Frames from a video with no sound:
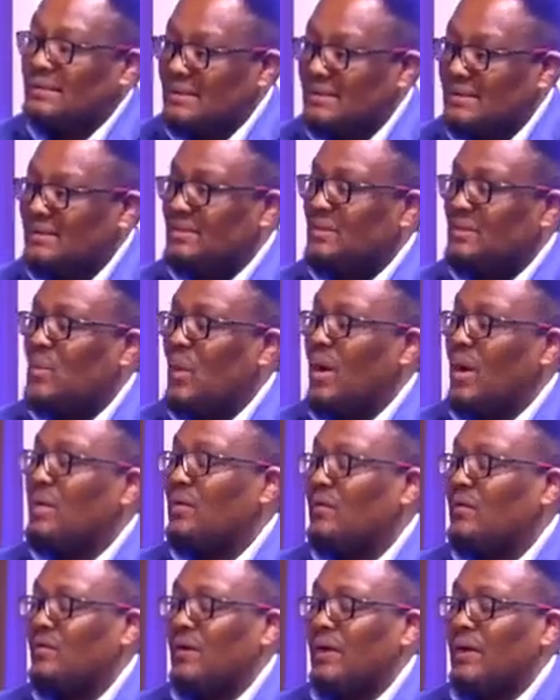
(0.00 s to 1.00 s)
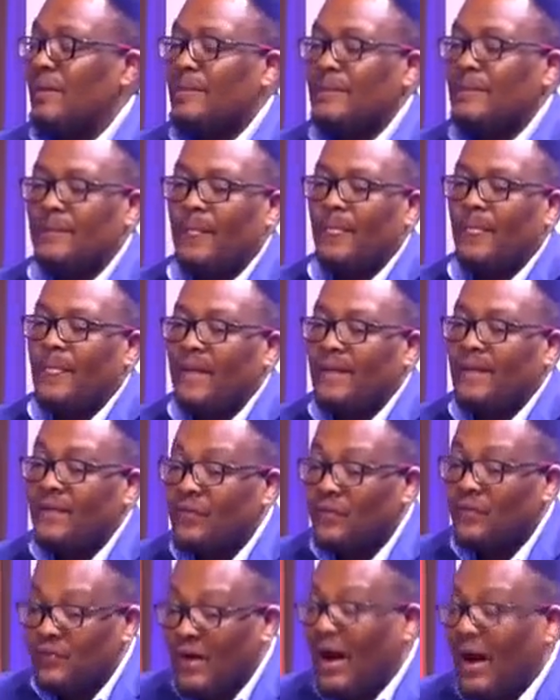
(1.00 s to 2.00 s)
He's one of the
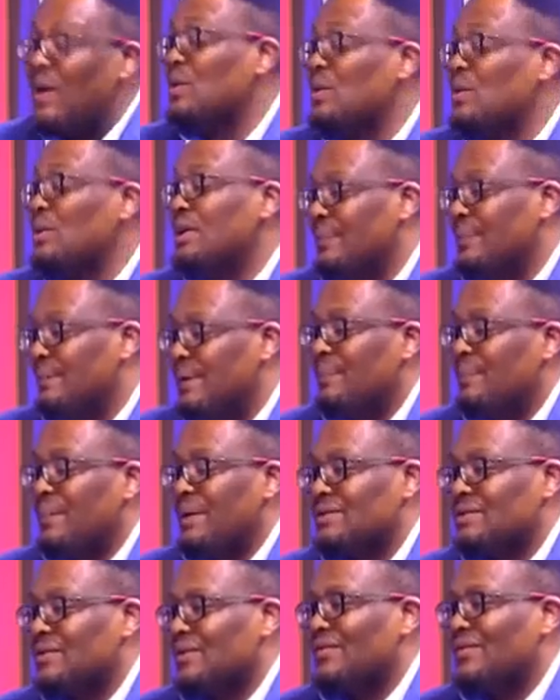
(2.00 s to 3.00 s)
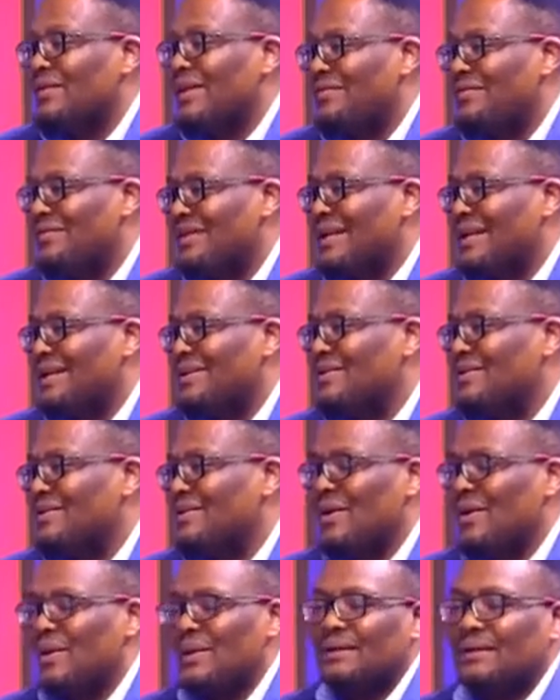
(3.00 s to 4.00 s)
founder members of the African
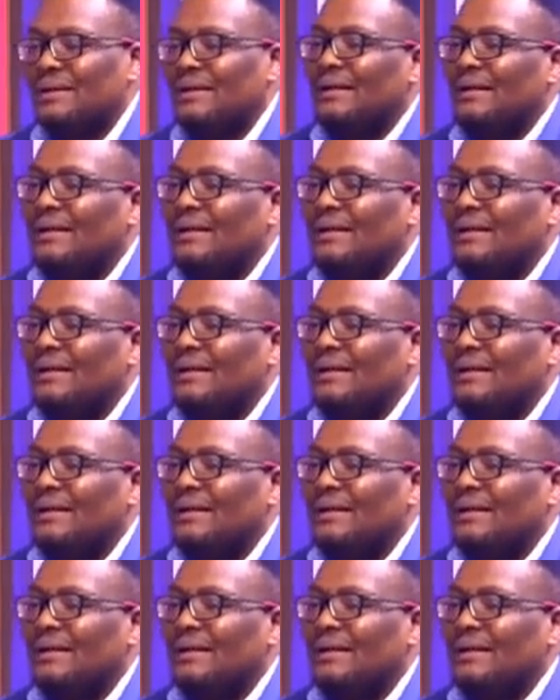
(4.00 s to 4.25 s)
Union,